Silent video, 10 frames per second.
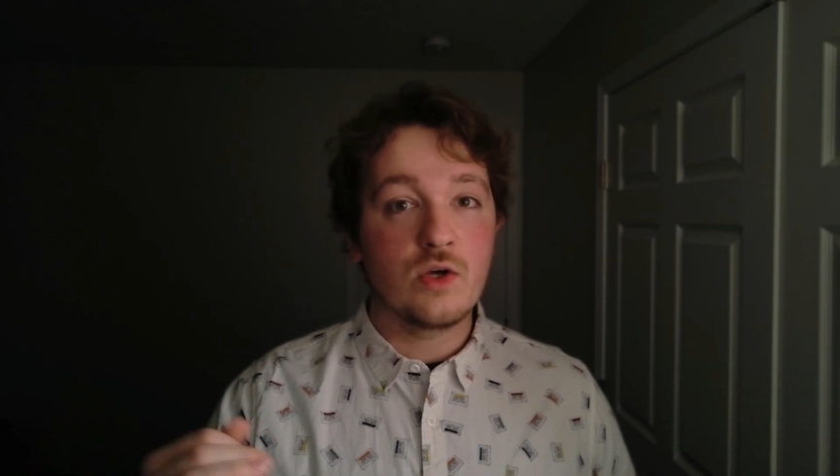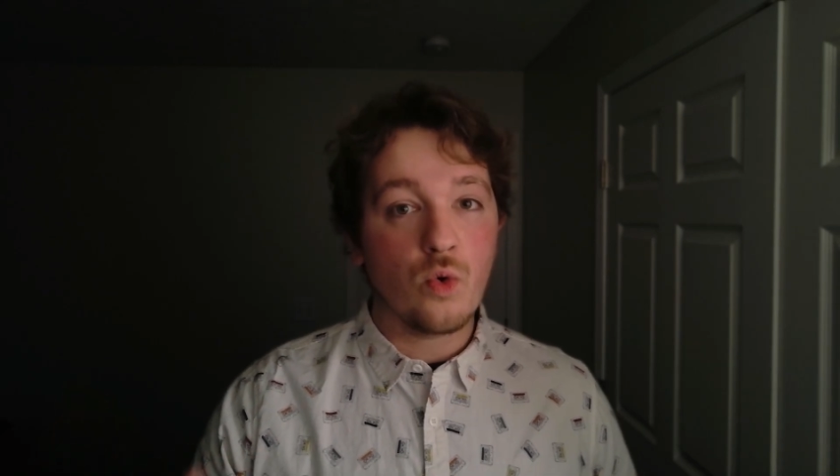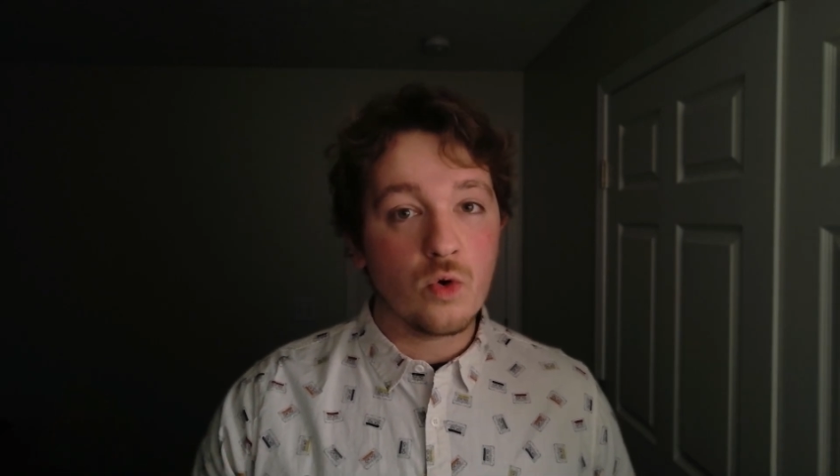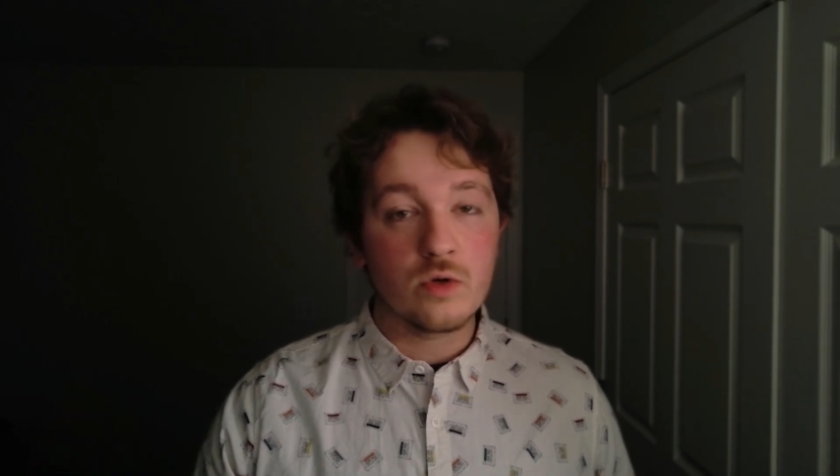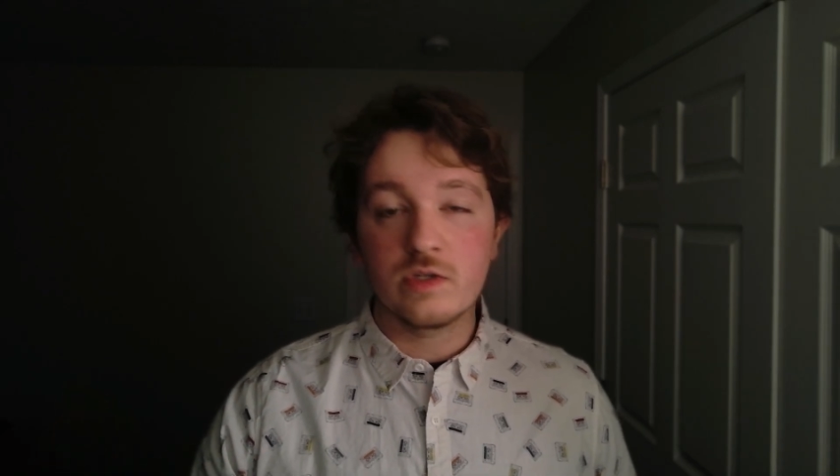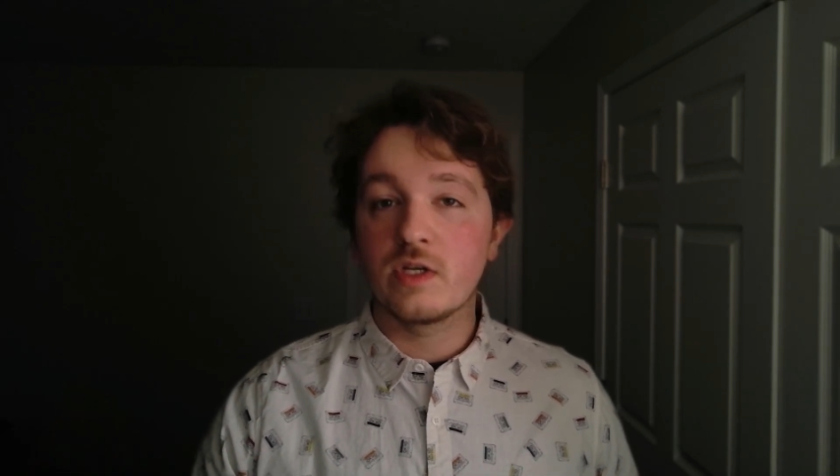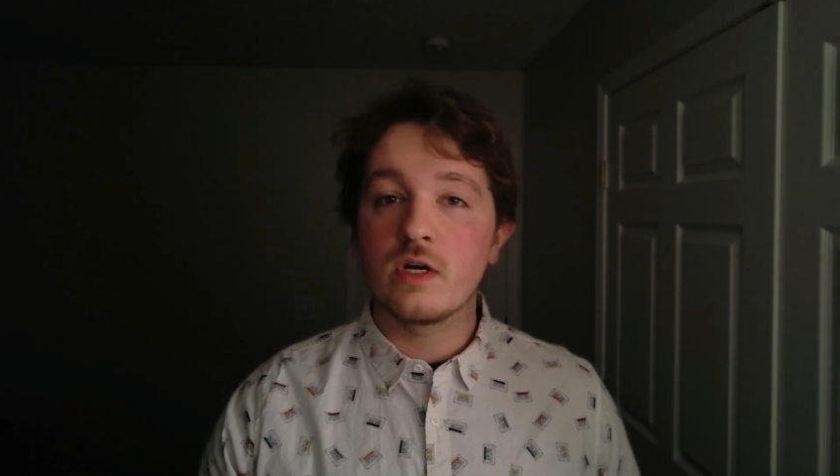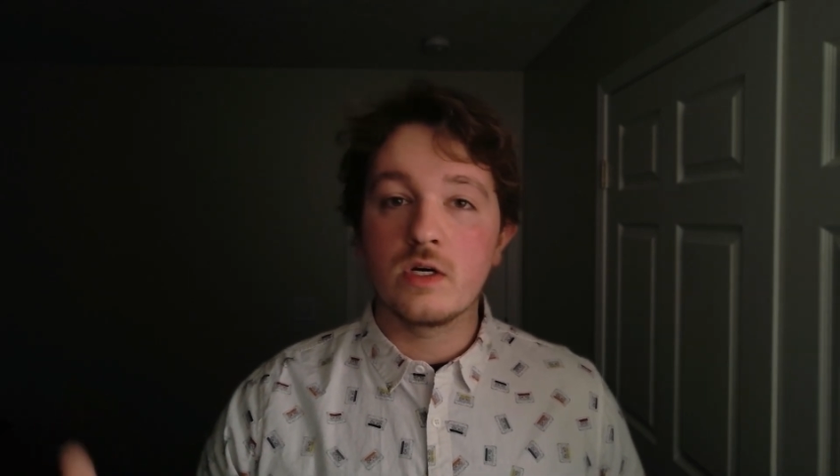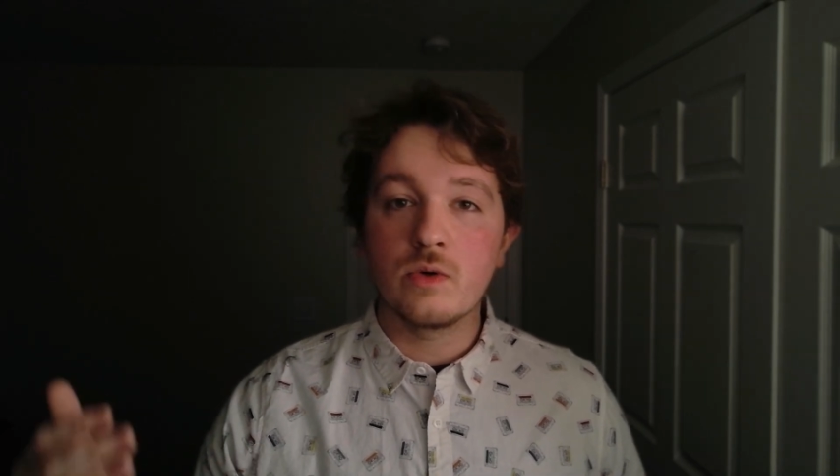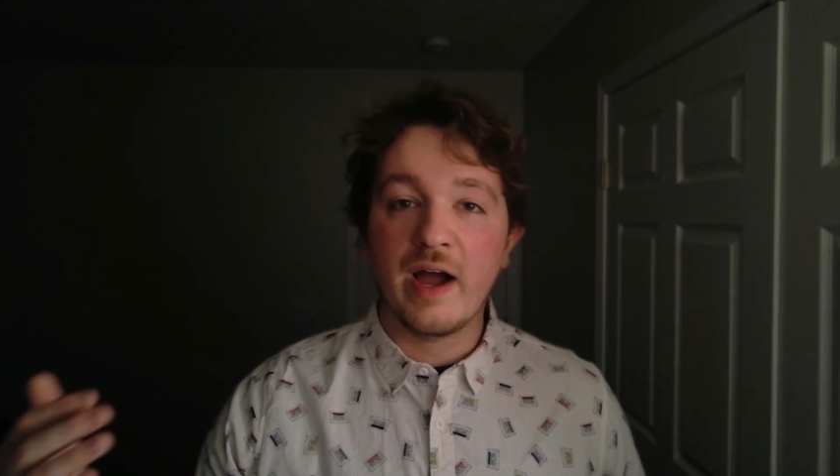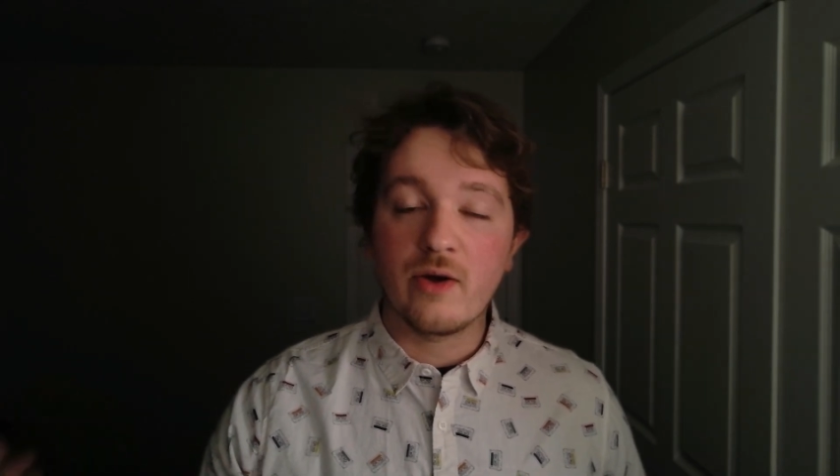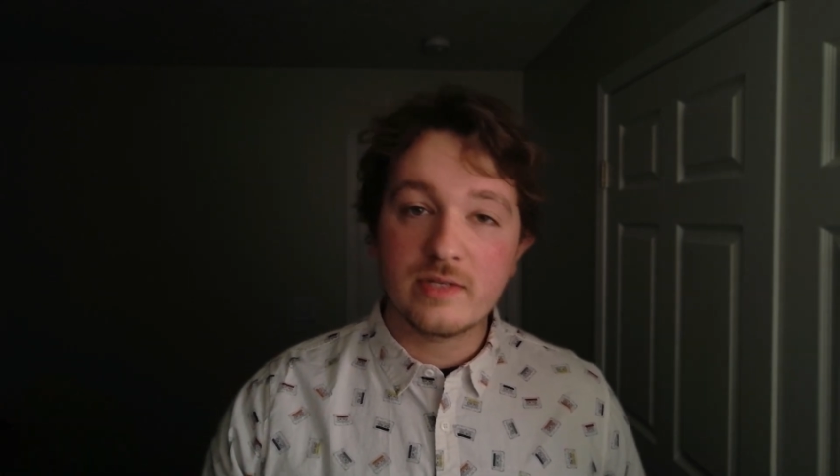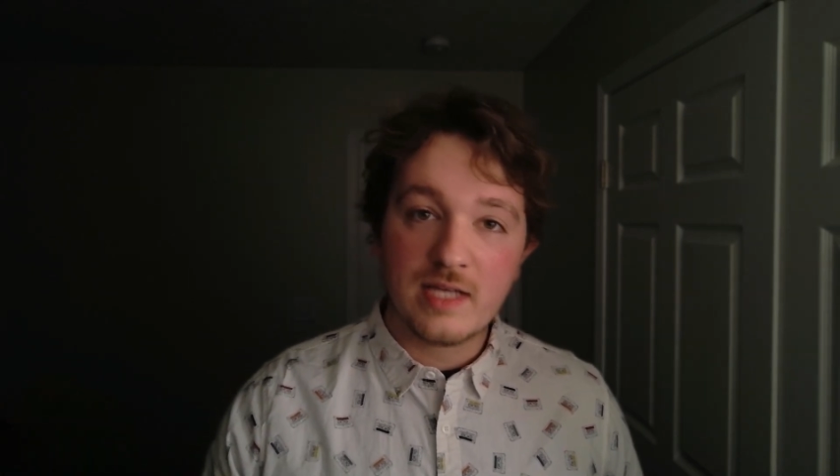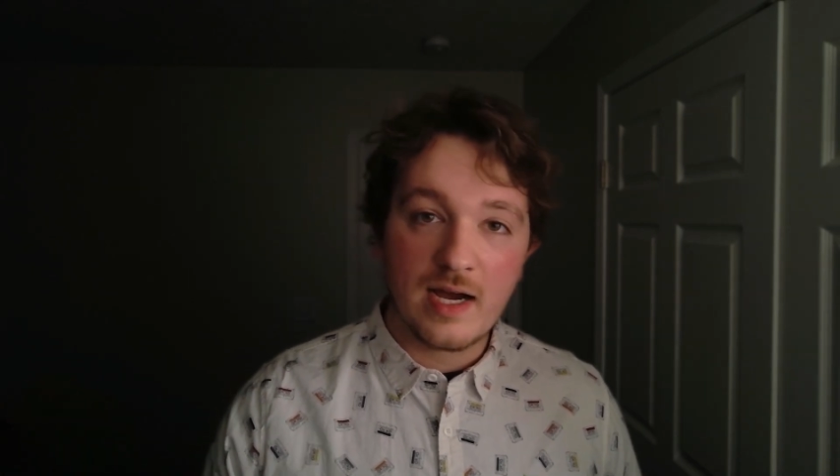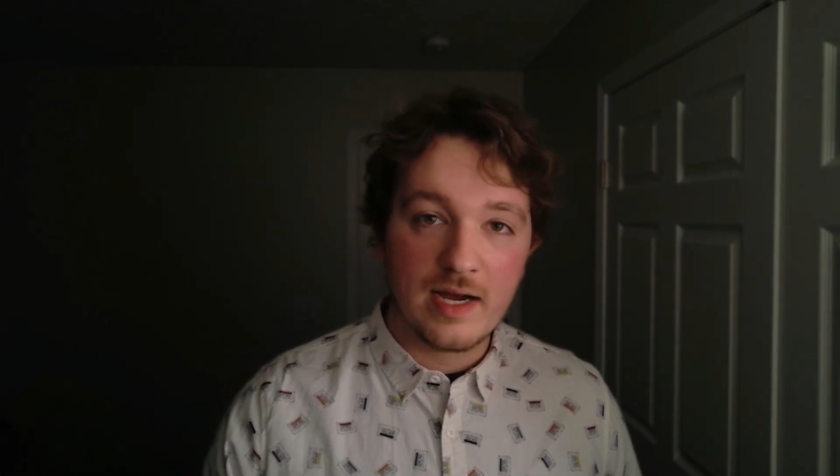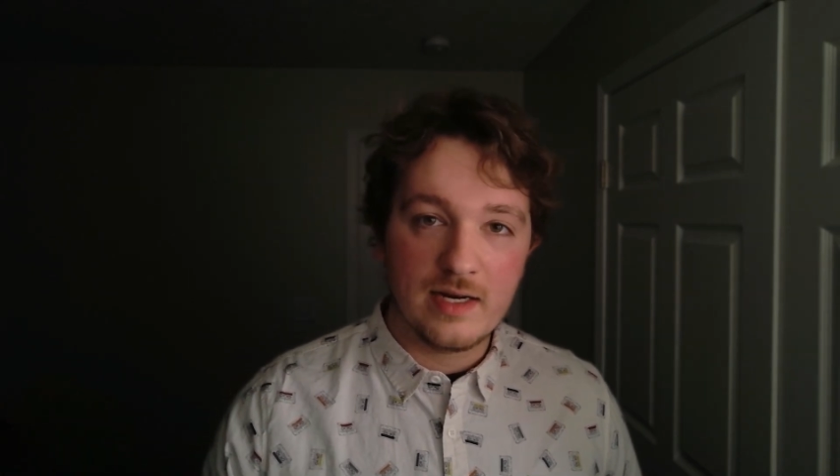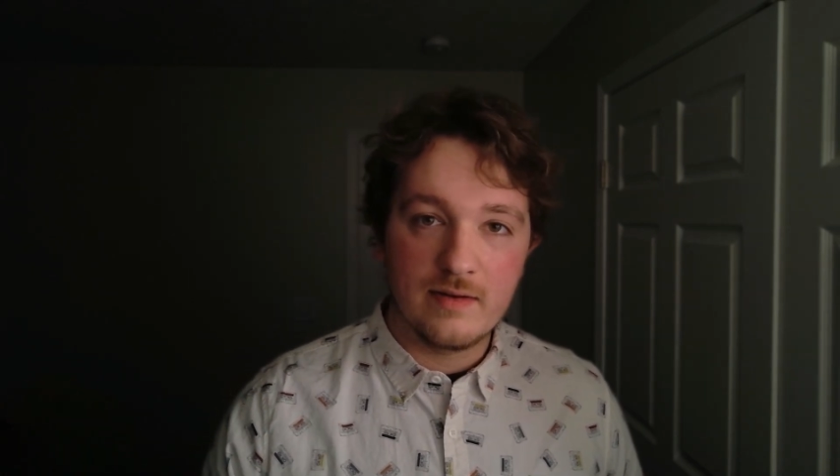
order to go outside.